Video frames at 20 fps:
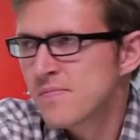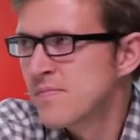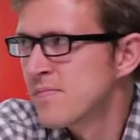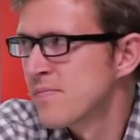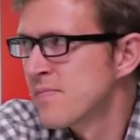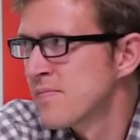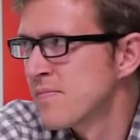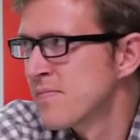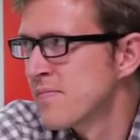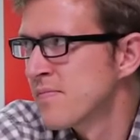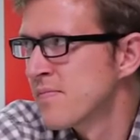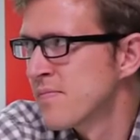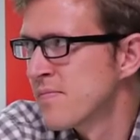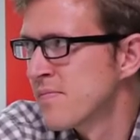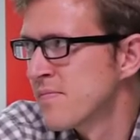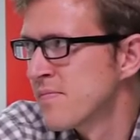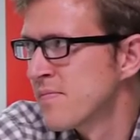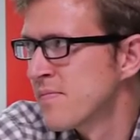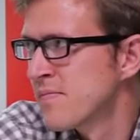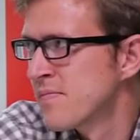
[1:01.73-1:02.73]

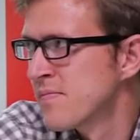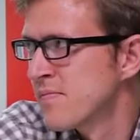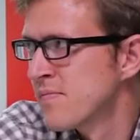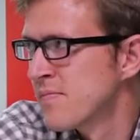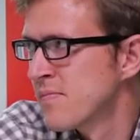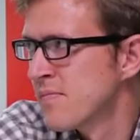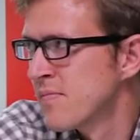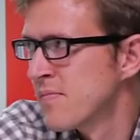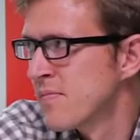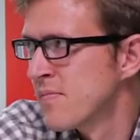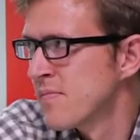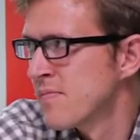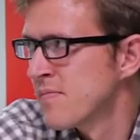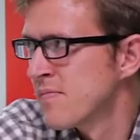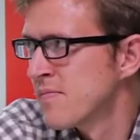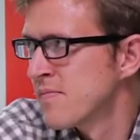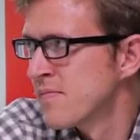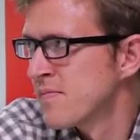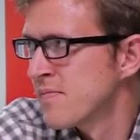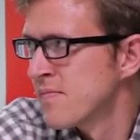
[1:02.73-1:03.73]

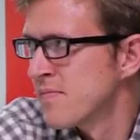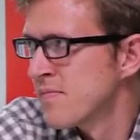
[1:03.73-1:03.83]
The person shown says nothing.